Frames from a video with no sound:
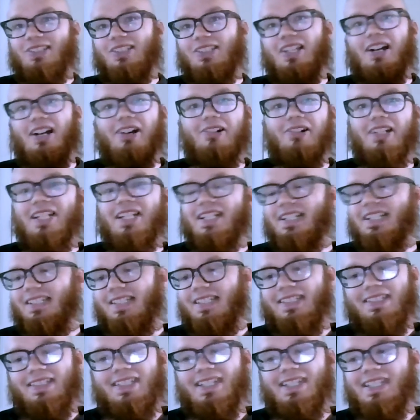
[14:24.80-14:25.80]
so
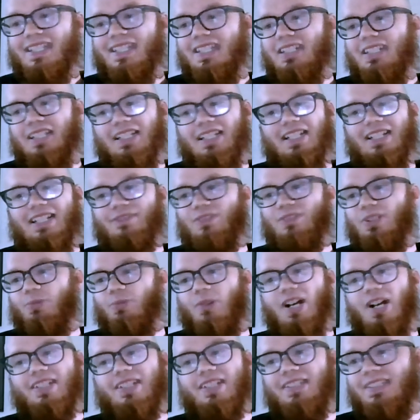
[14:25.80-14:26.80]
the city, if you
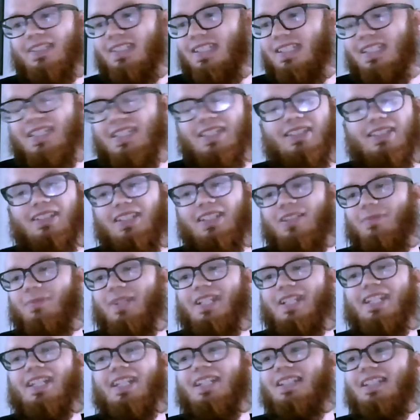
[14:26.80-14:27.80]
watch the
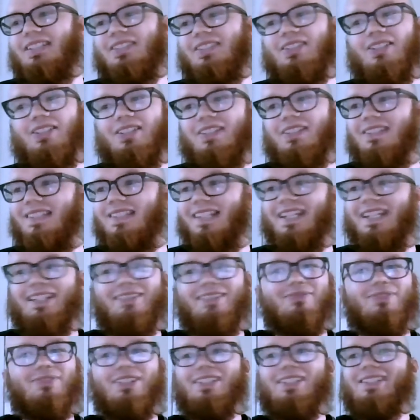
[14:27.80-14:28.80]
committee, it's like,
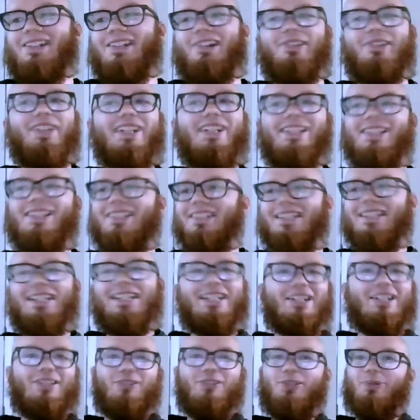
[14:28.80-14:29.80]
you know, they just
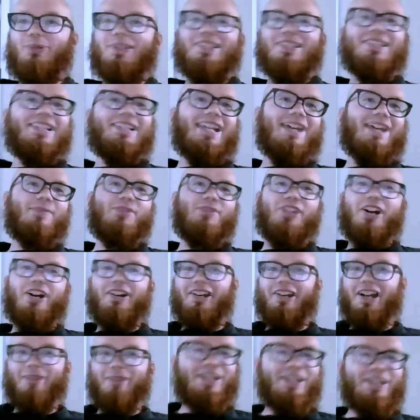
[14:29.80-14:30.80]
do a slam
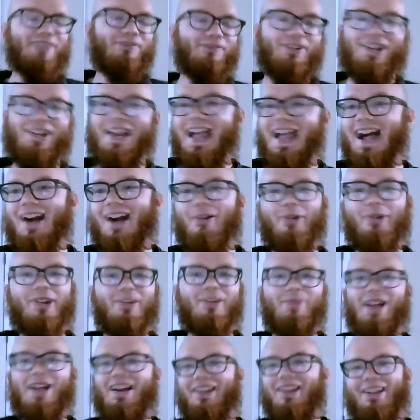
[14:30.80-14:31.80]
dunk on me for an hour
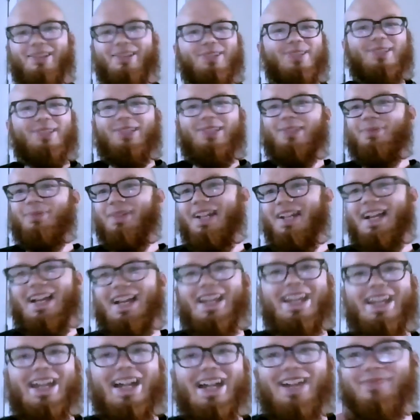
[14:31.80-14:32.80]
about how stupid I
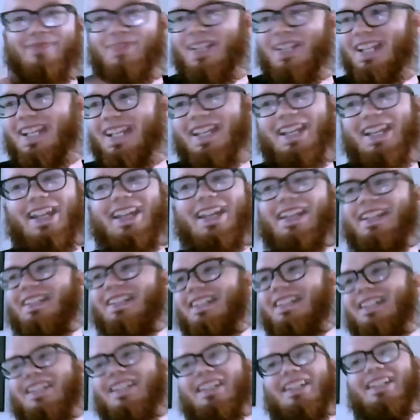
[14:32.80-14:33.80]
am
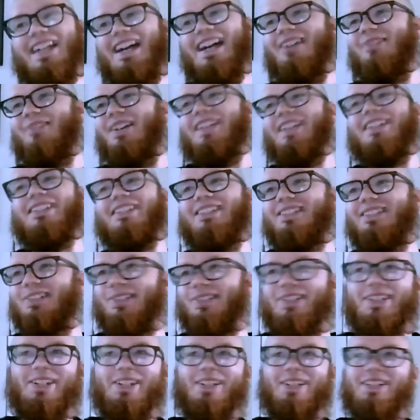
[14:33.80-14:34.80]
and how I
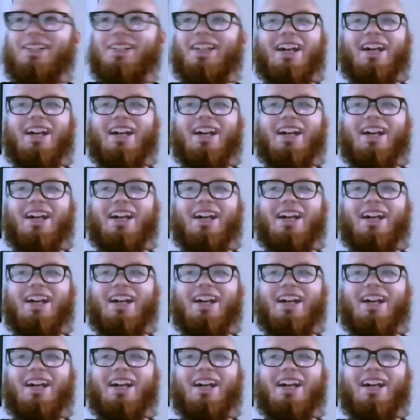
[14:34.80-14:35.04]
could